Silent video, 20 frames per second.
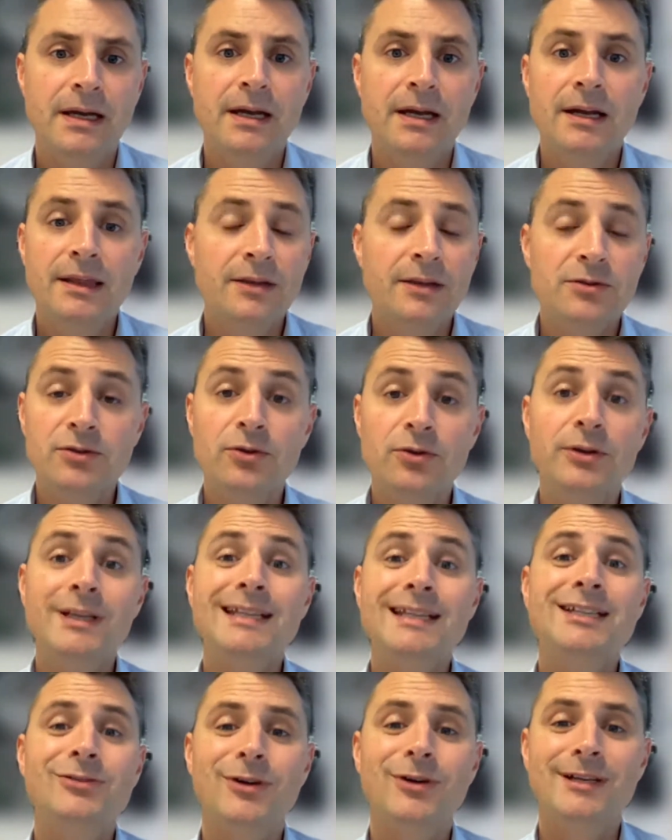There's no
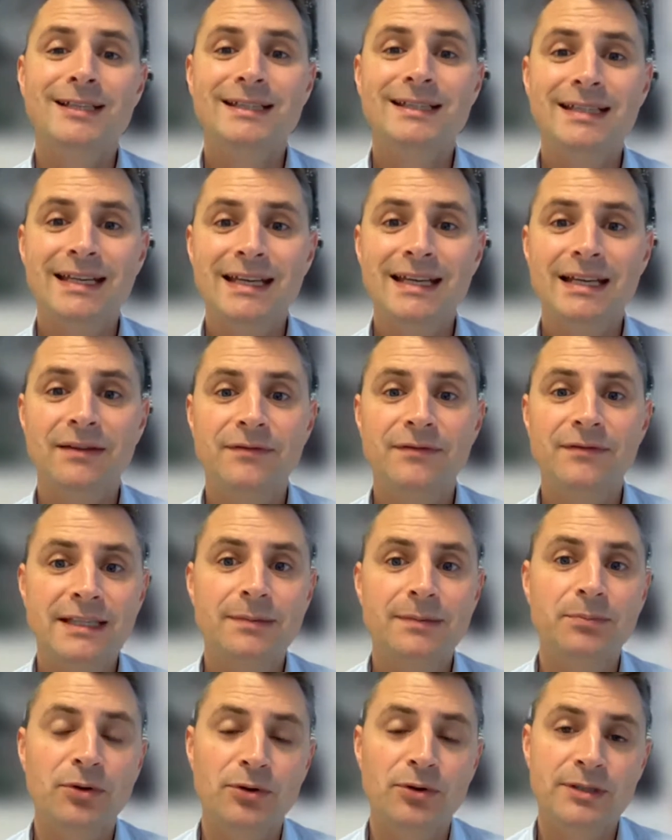need to undertake a visa
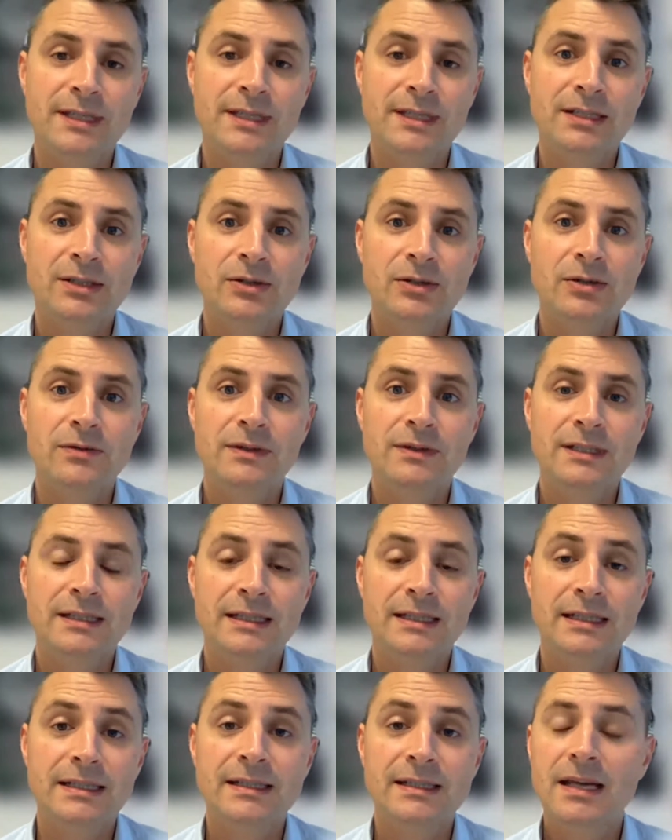process
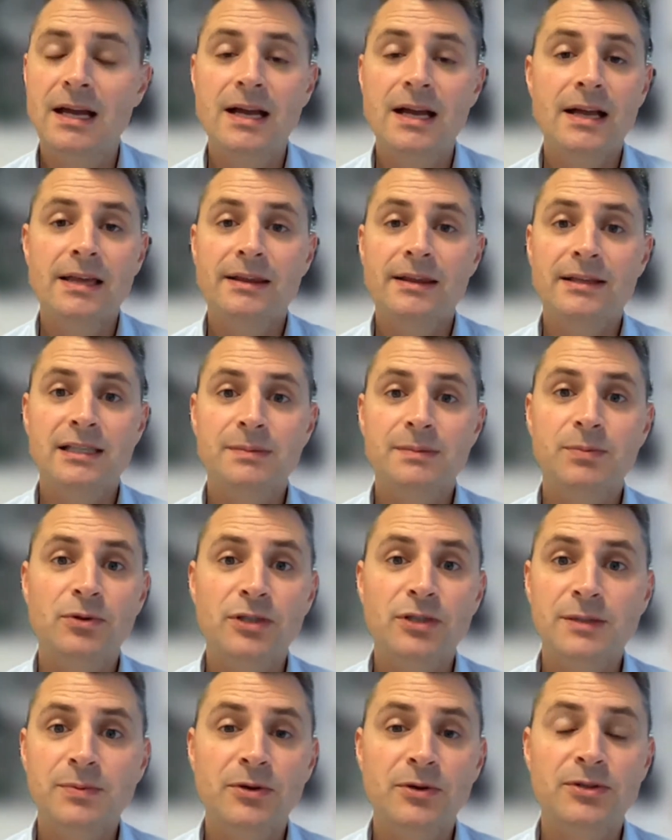overseas. The
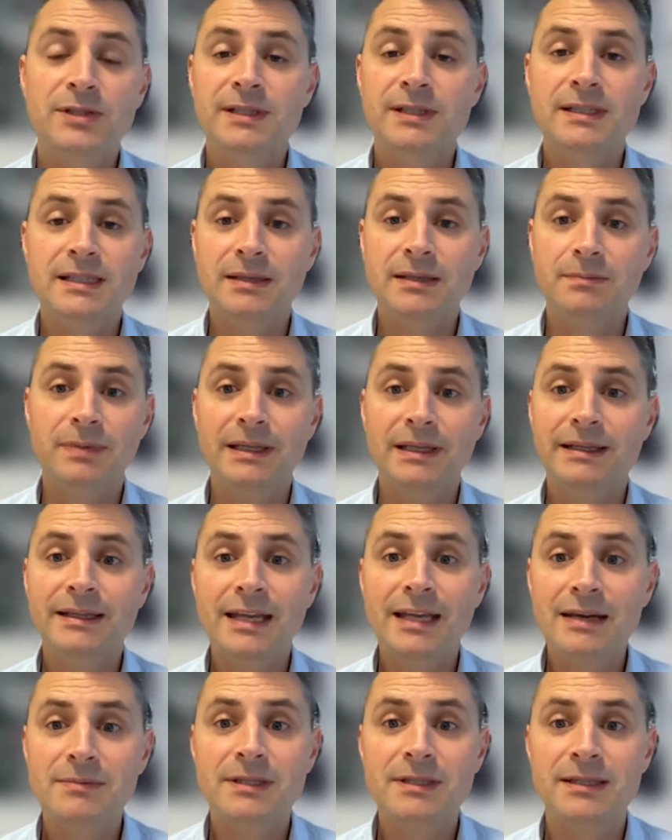sportsperson simply
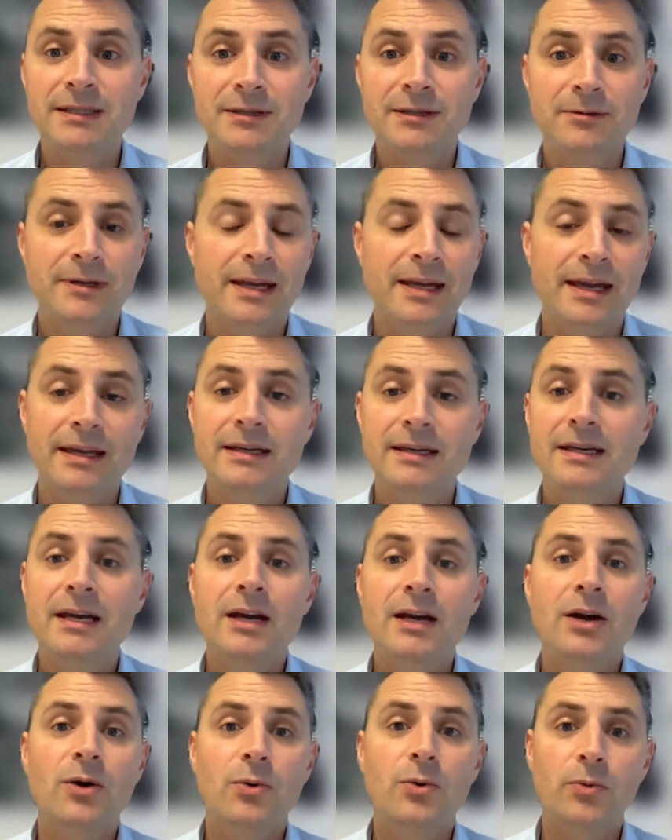came to the UK
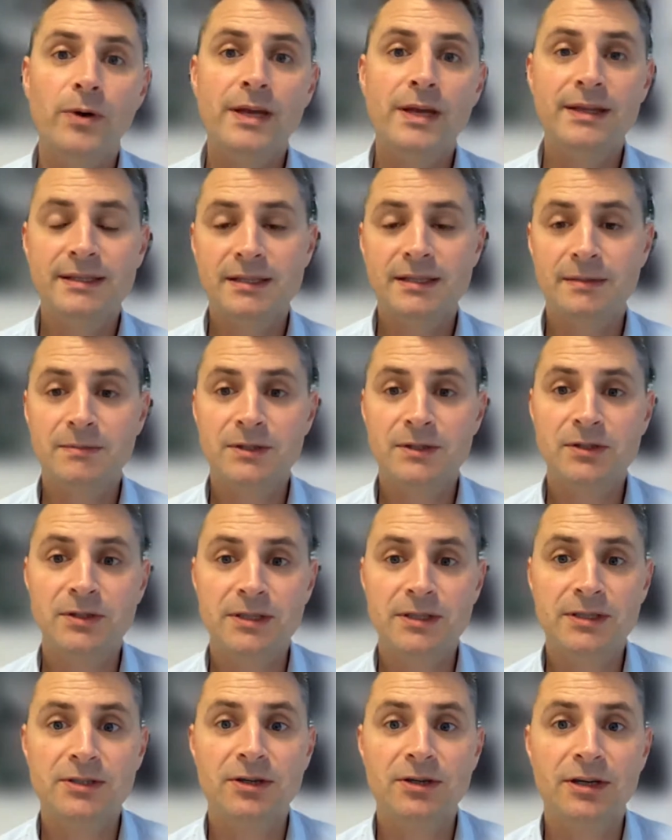with some
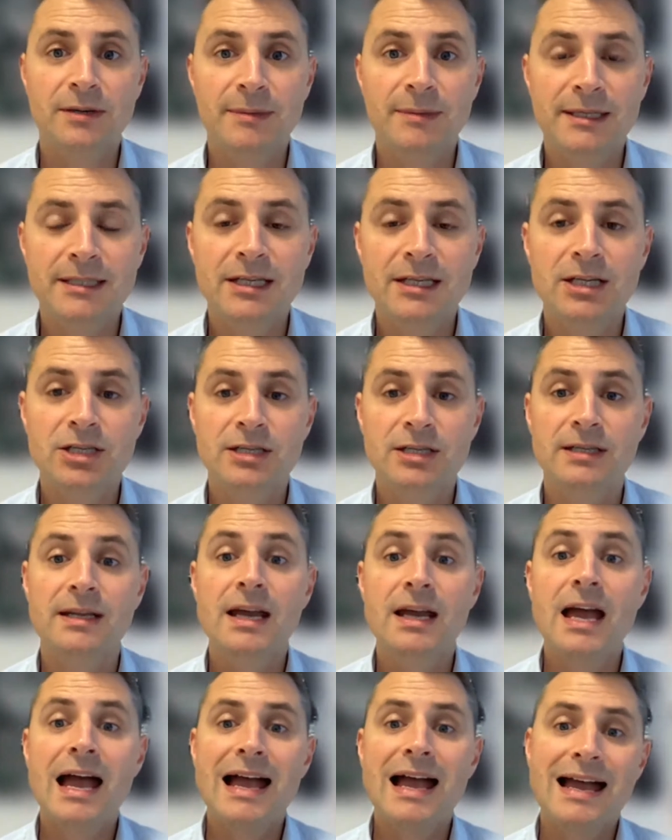certain documentation
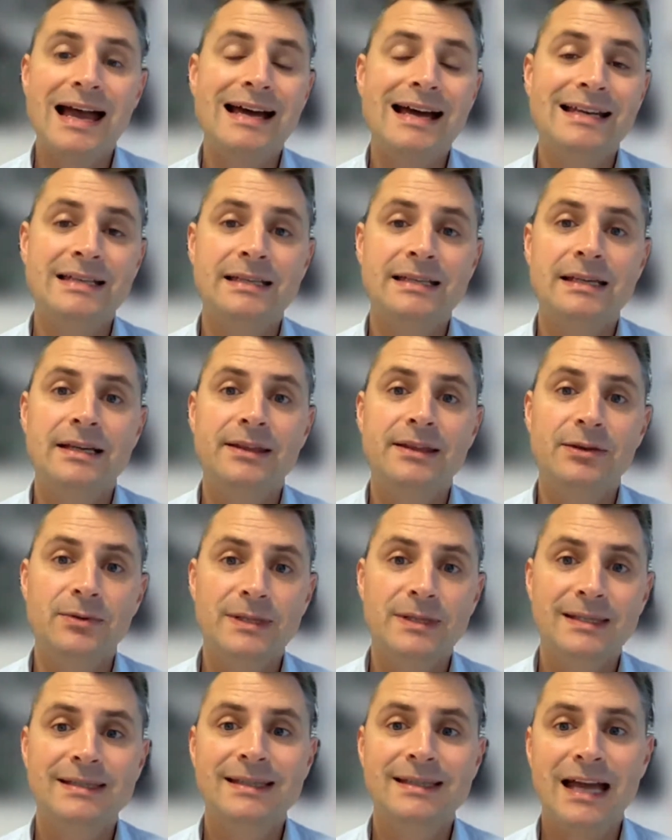and they were
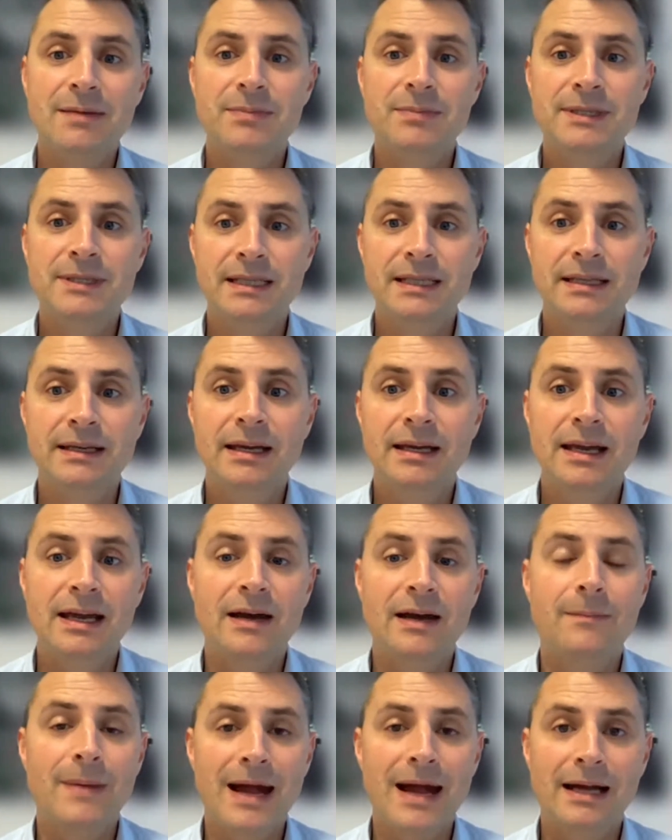stamped in
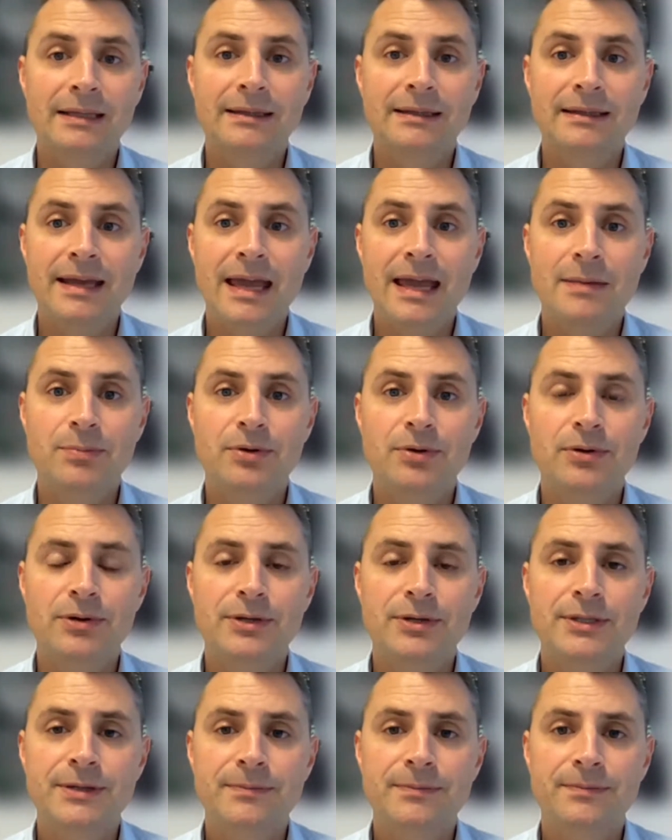at the airport.